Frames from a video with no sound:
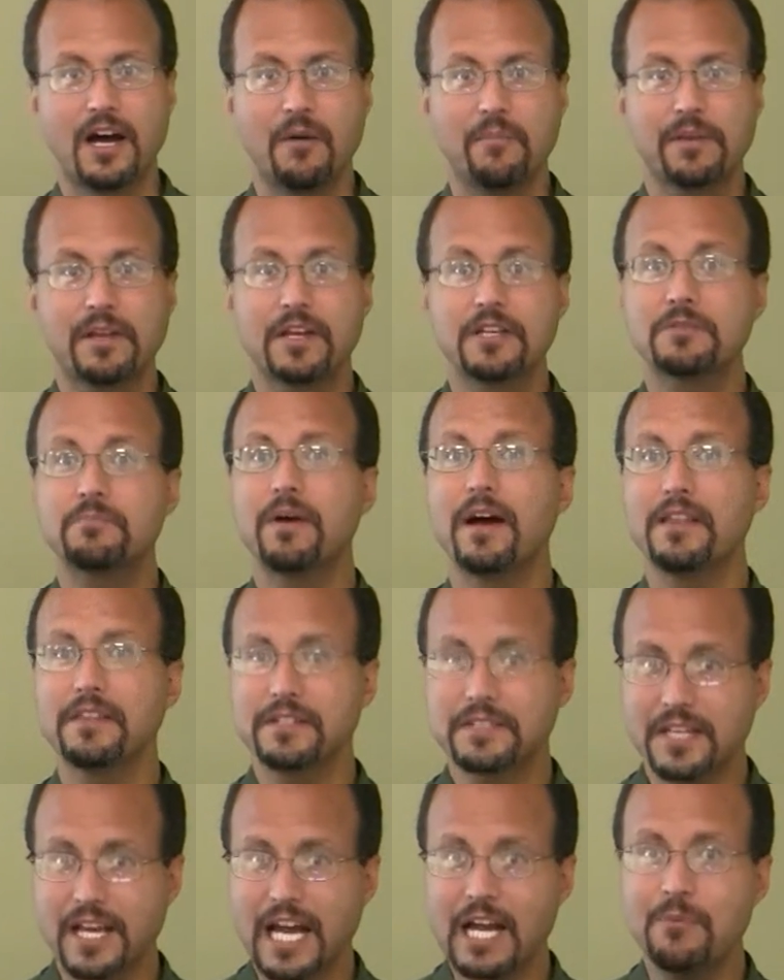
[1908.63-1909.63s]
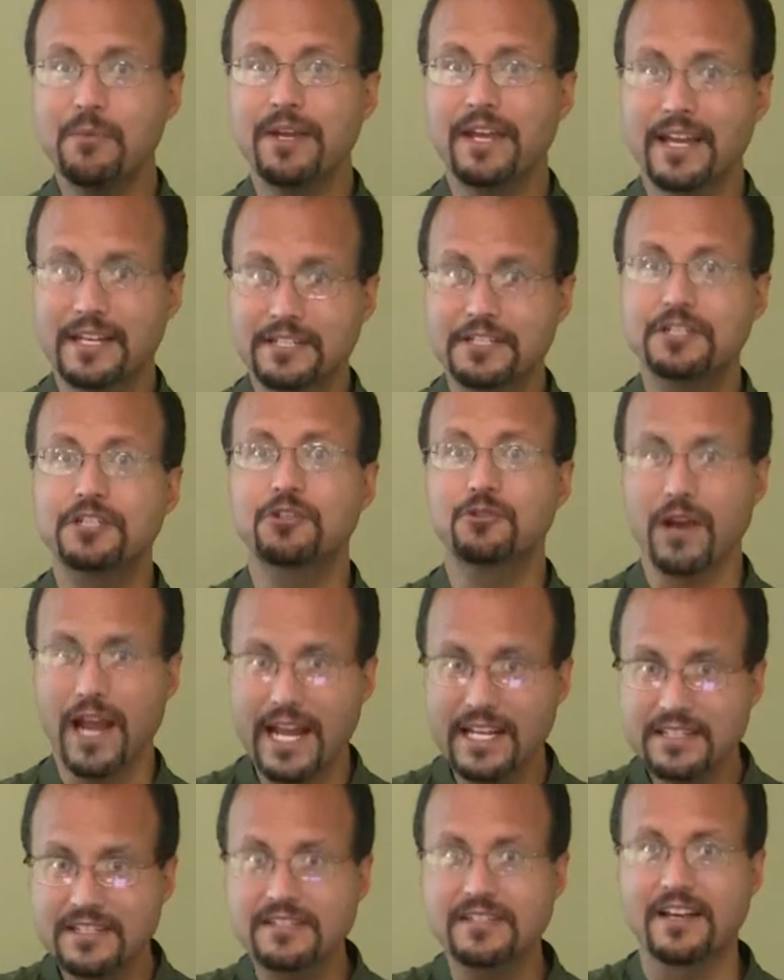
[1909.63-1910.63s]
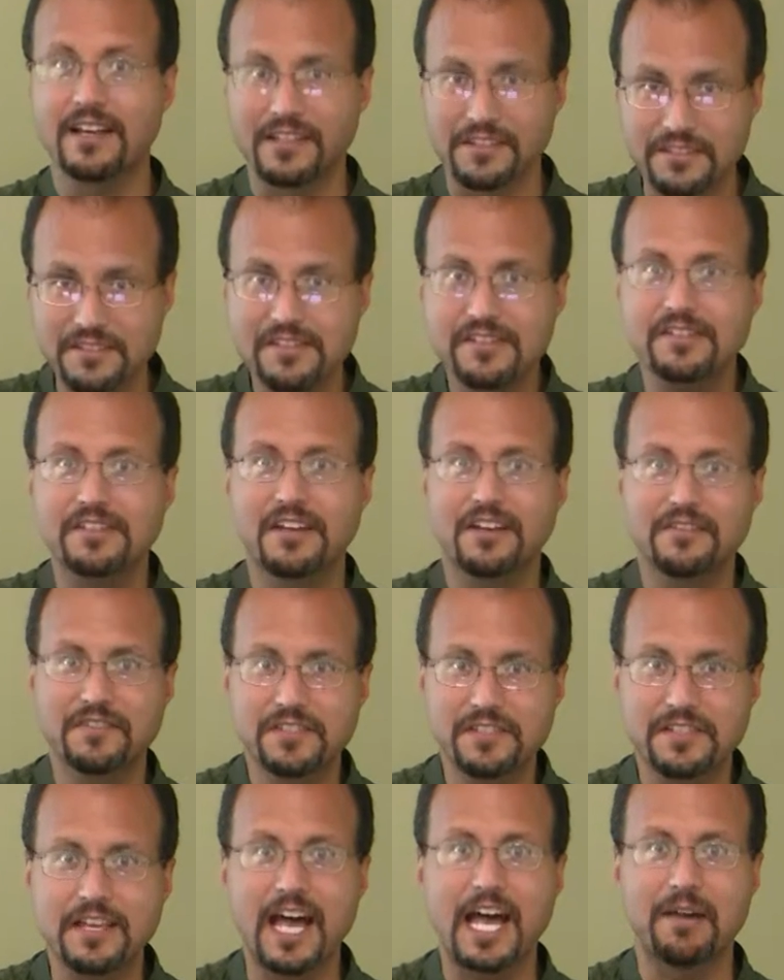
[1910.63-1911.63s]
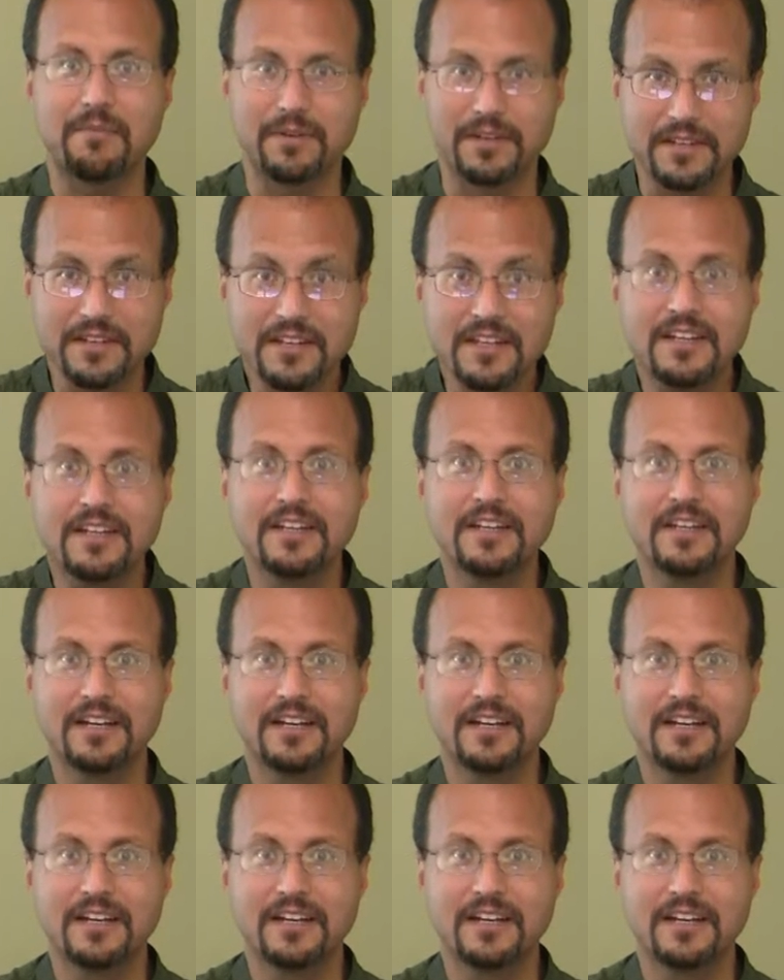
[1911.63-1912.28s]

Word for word: Because by the time we get to the grandsons of Simon,